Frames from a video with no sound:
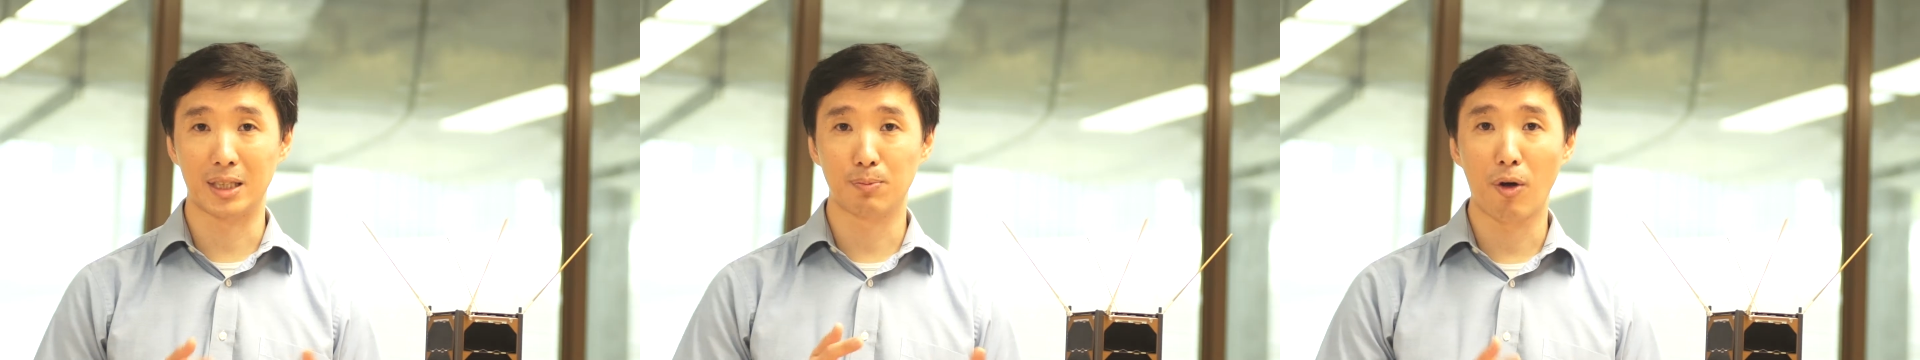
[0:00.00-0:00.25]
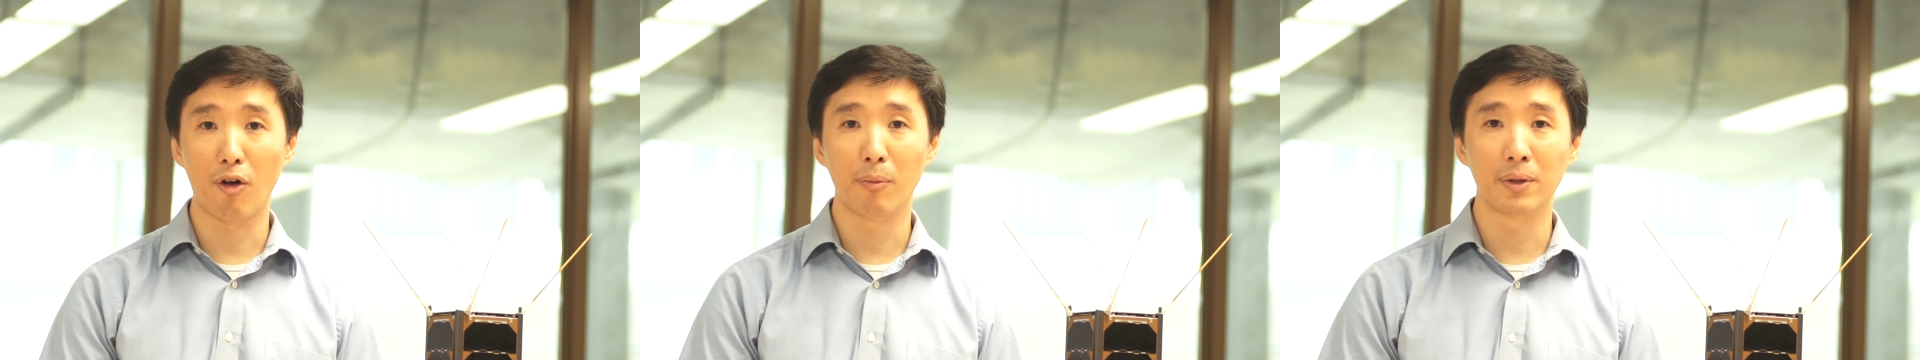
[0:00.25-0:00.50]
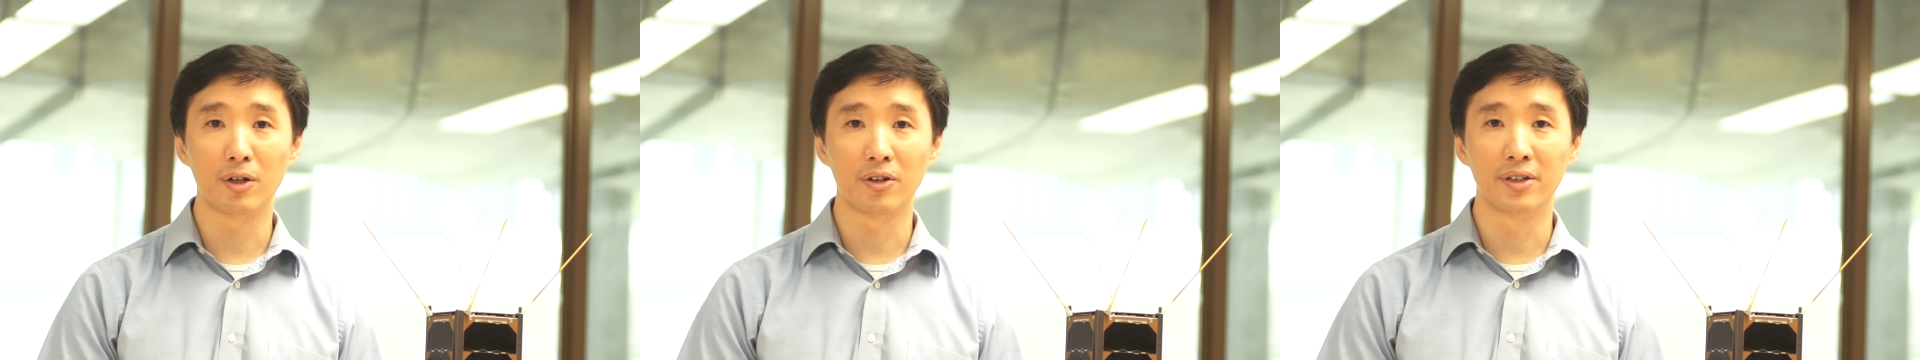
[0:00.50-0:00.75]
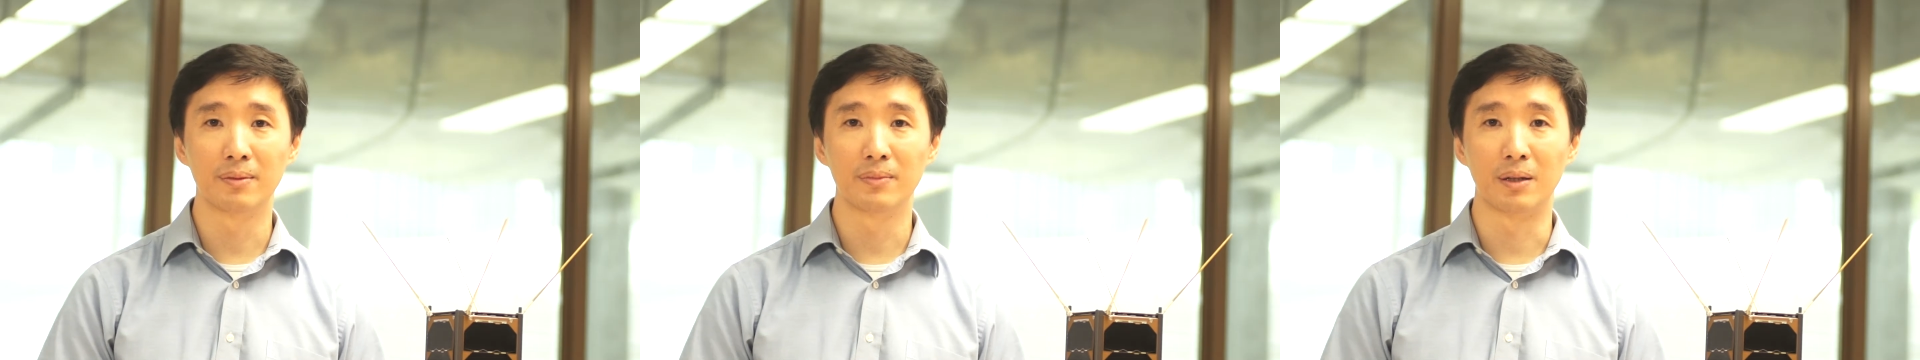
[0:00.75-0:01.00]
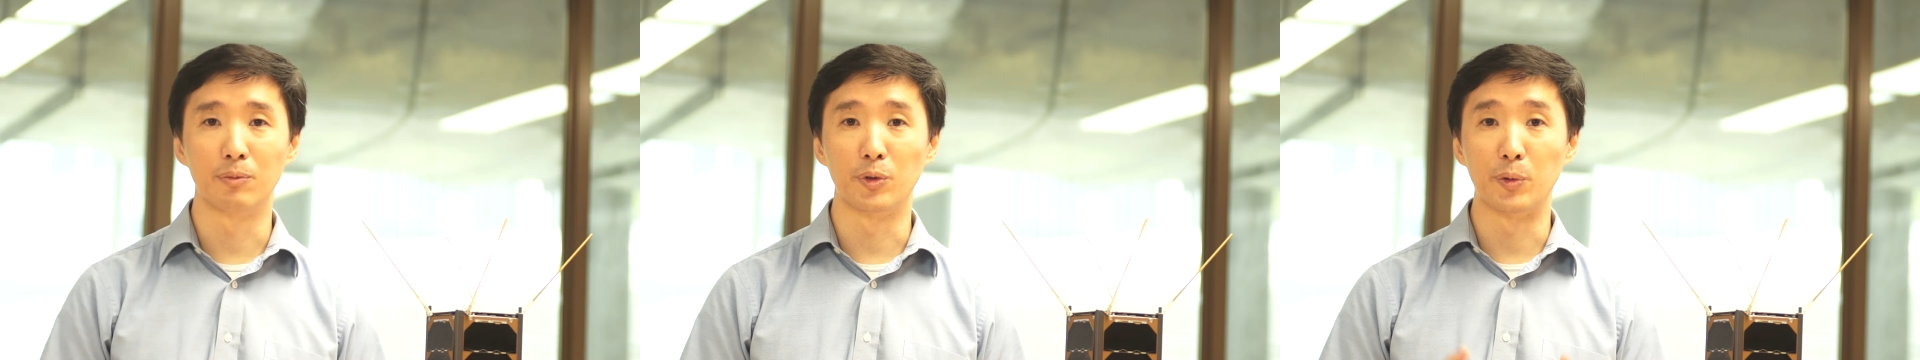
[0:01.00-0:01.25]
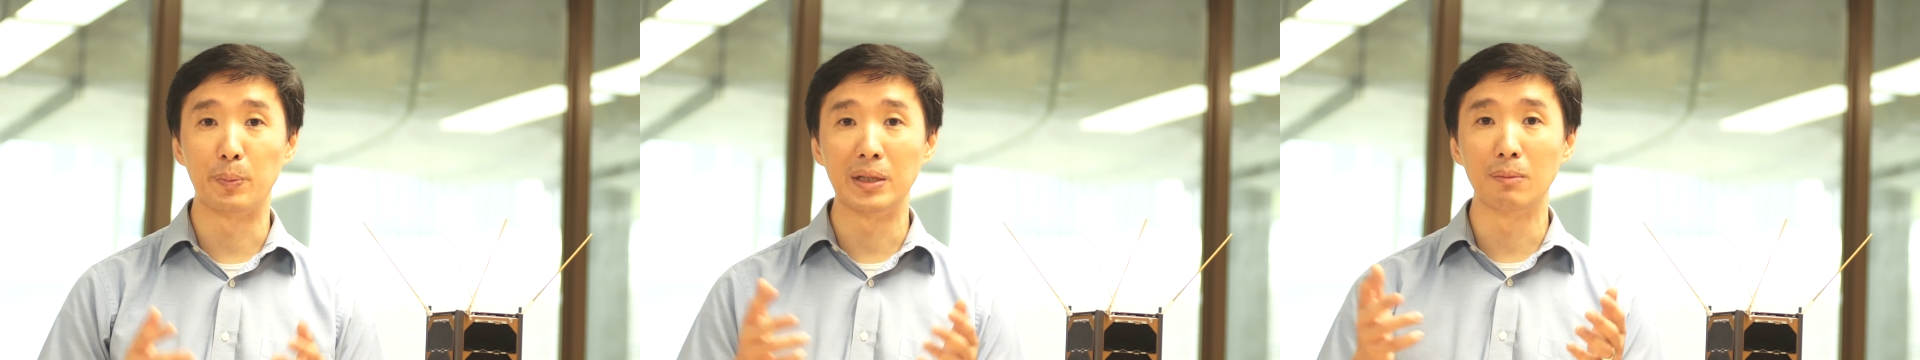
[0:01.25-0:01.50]
experiment on them and
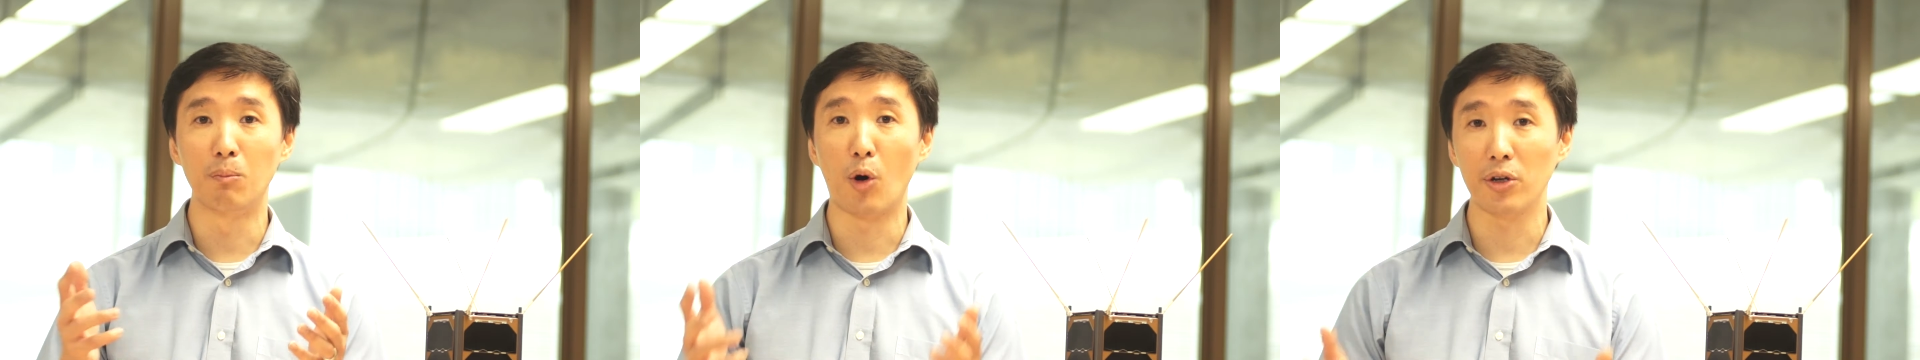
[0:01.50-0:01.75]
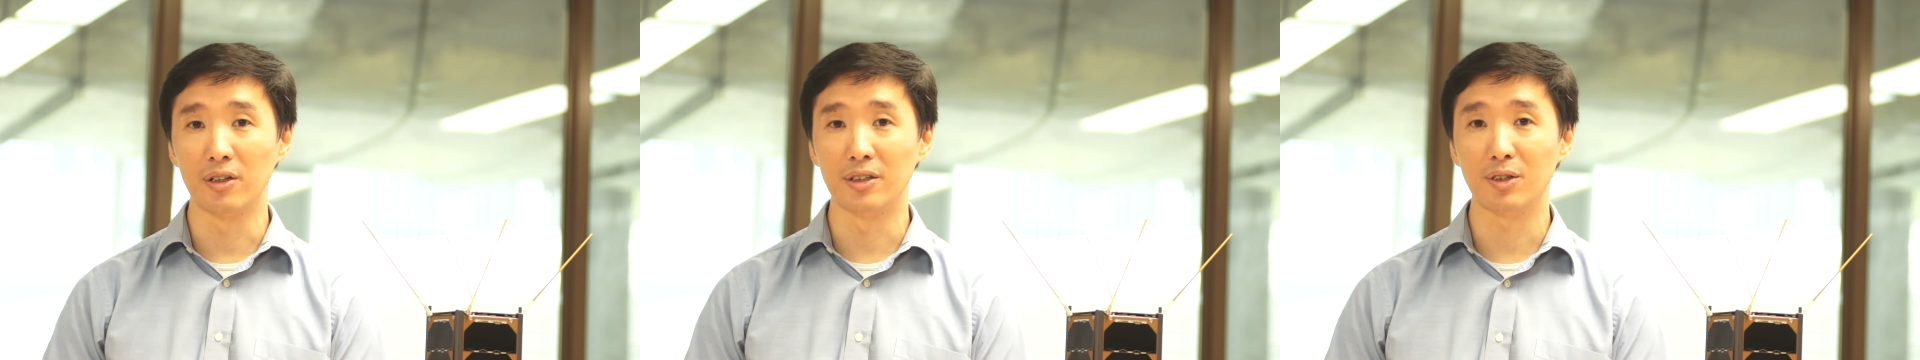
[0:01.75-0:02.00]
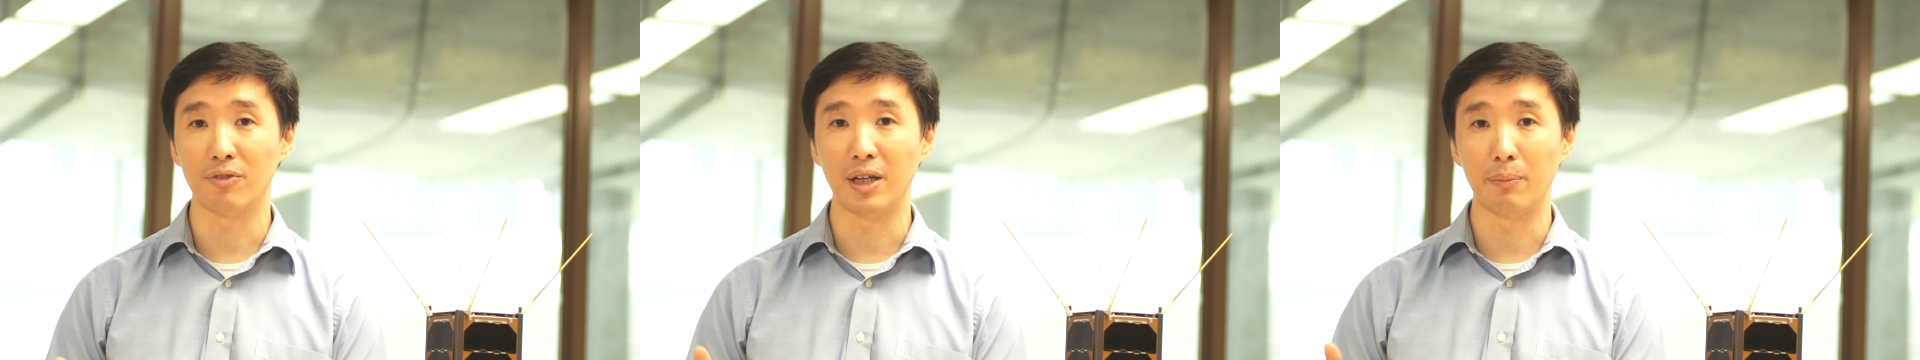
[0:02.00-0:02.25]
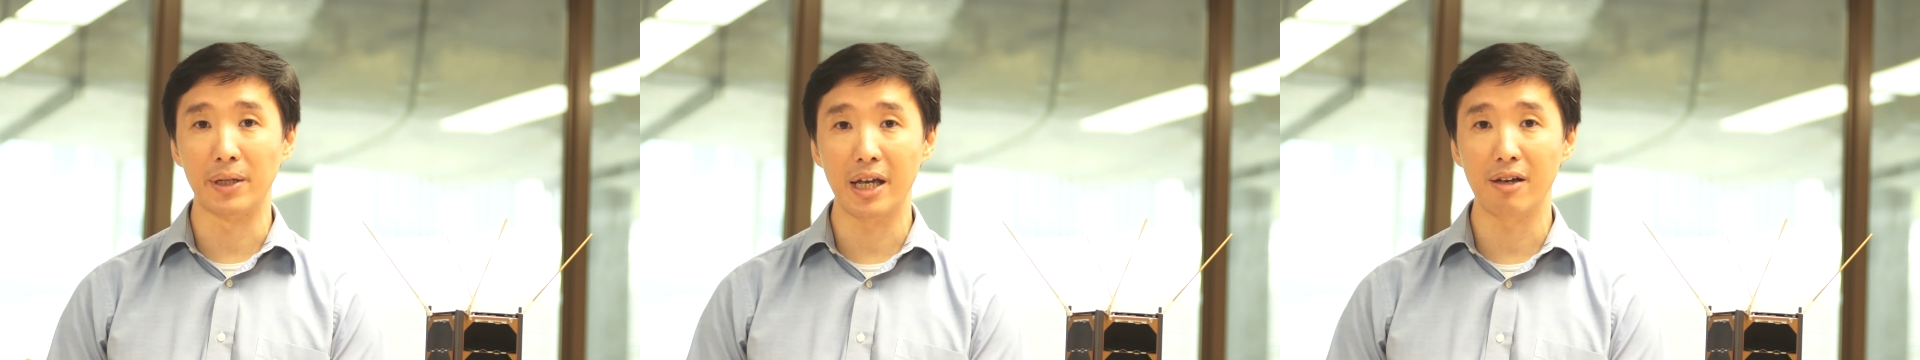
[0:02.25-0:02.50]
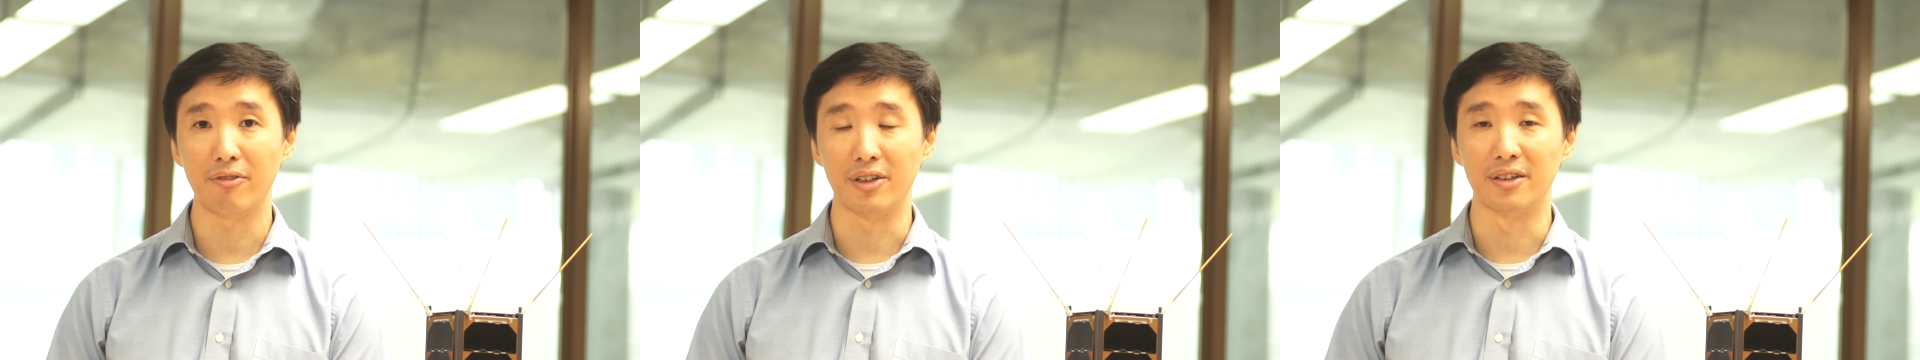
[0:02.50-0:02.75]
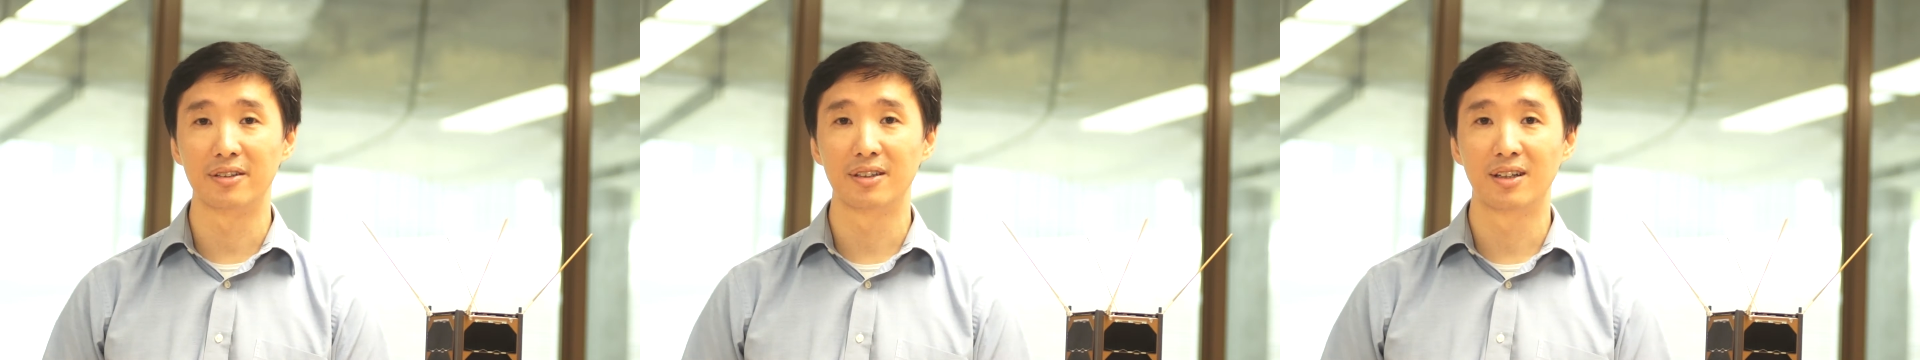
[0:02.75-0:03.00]
we build models of their behavior.